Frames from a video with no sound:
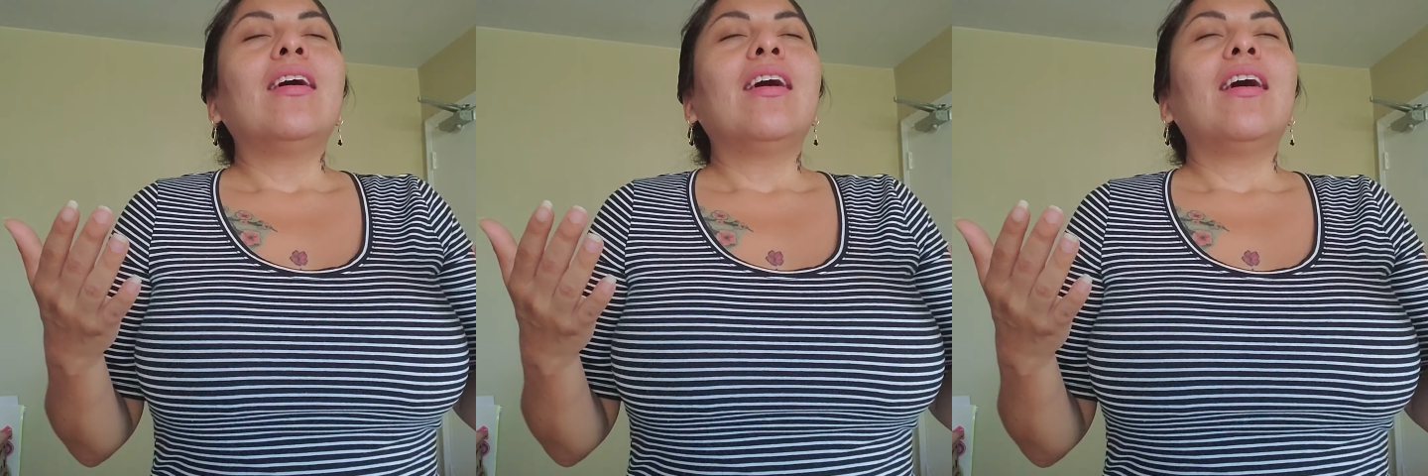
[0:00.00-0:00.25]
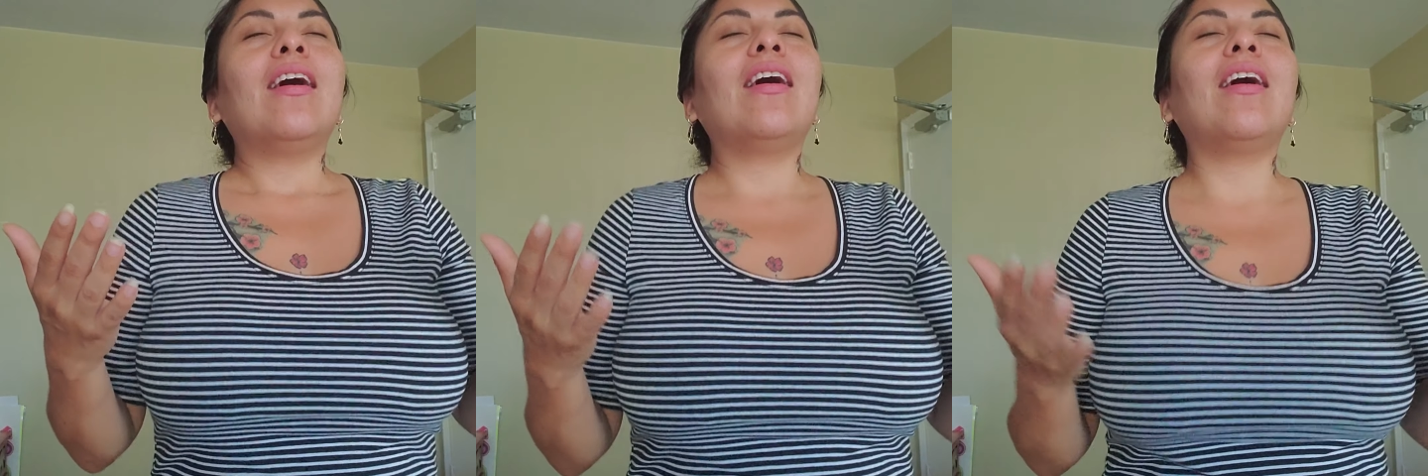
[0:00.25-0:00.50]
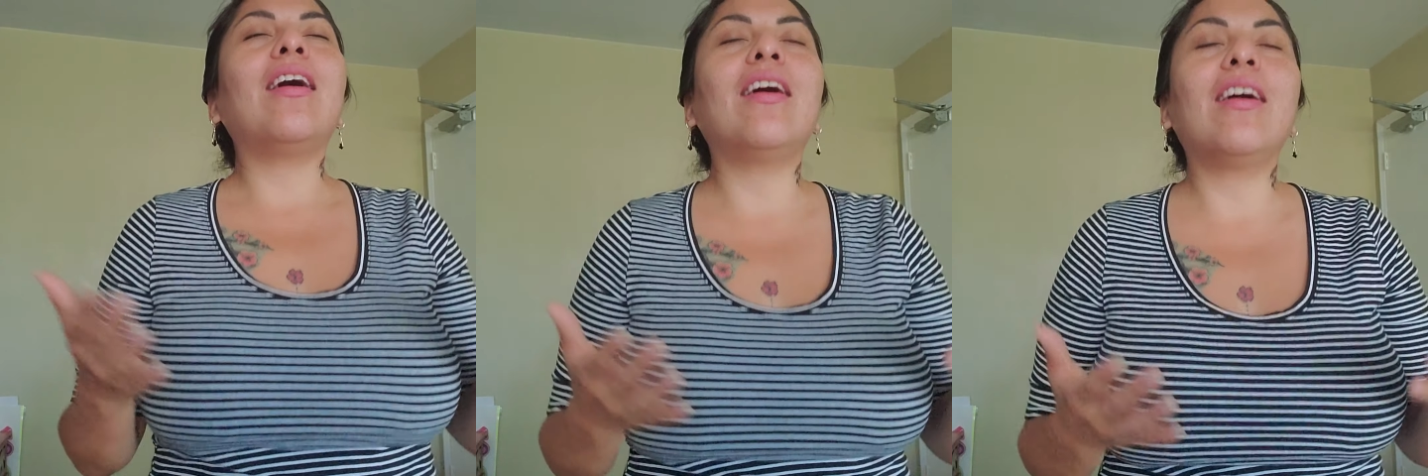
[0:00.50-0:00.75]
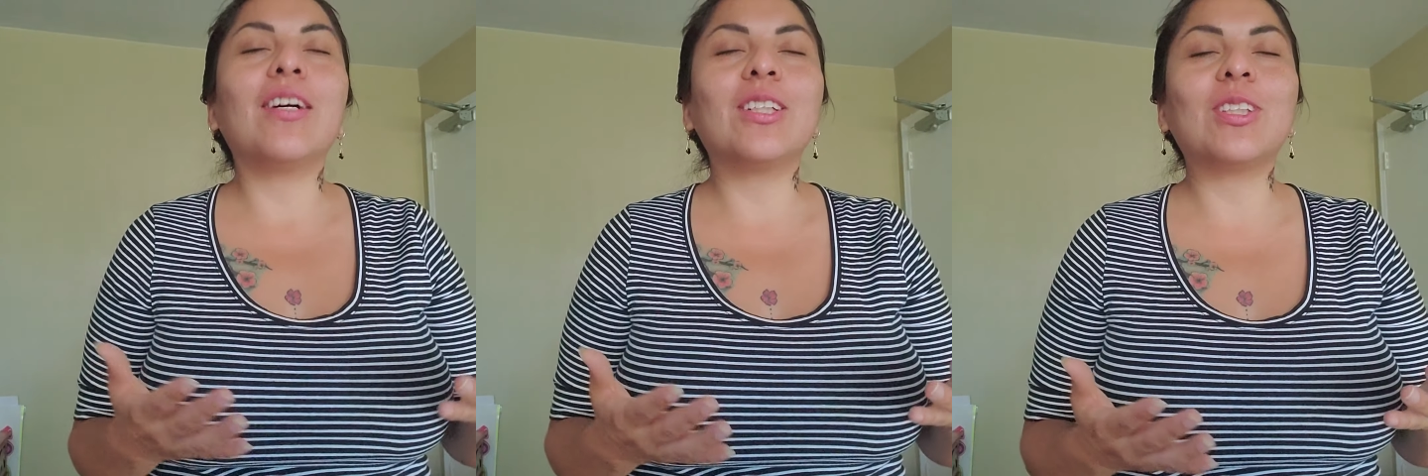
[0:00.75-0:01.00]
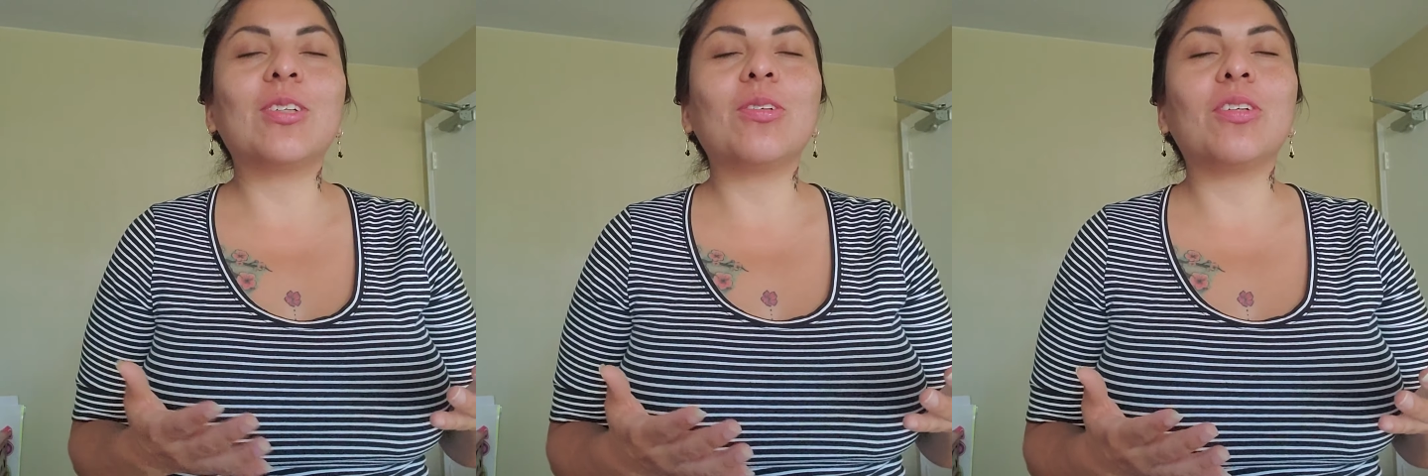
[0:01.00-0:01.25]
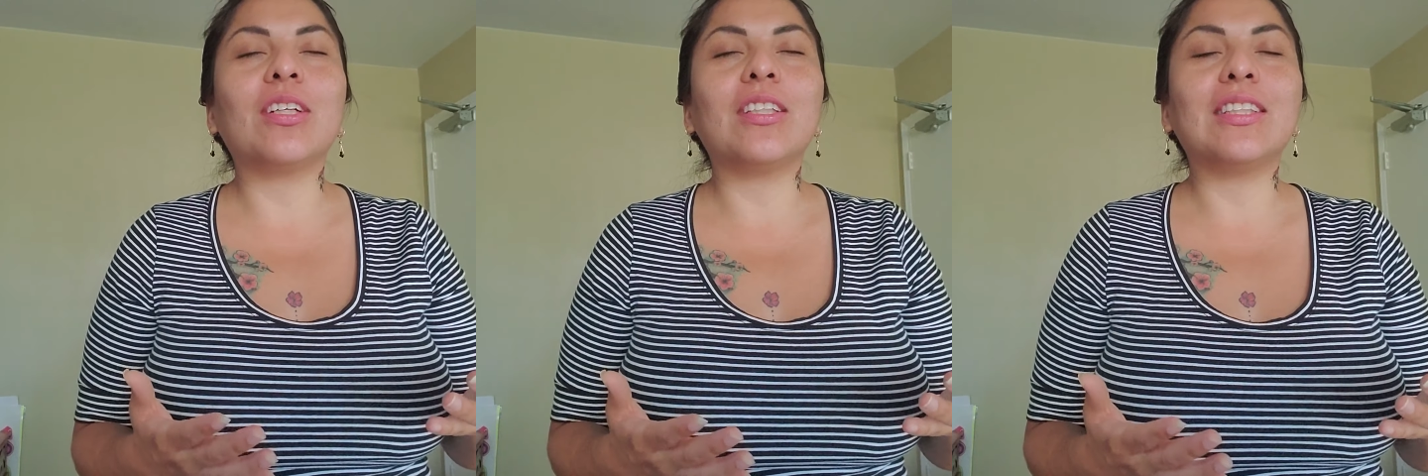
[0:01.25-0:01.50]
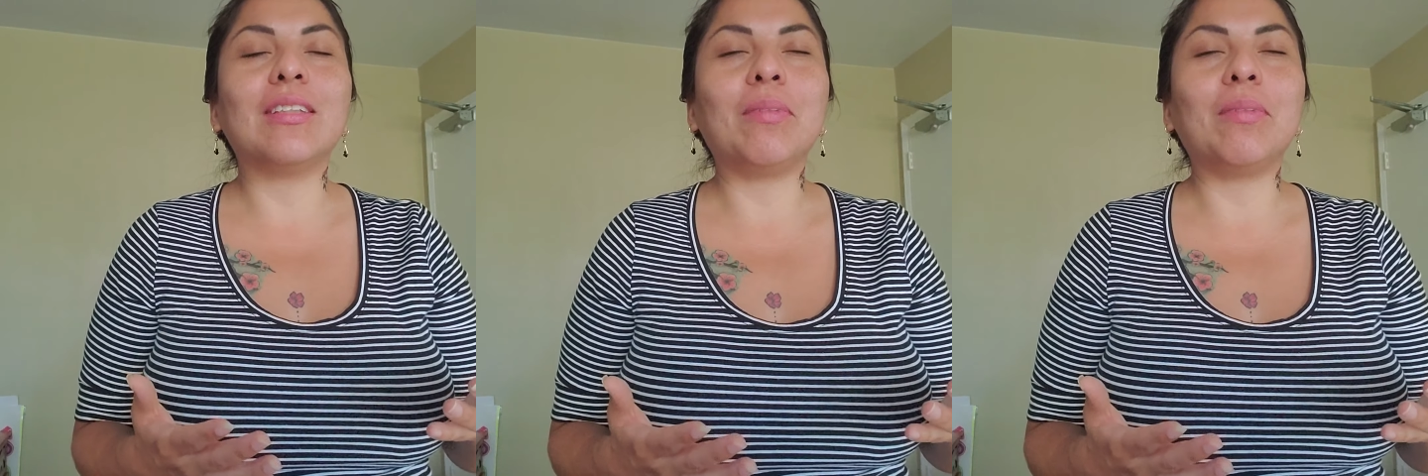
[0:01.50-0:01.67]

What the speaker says: are so good to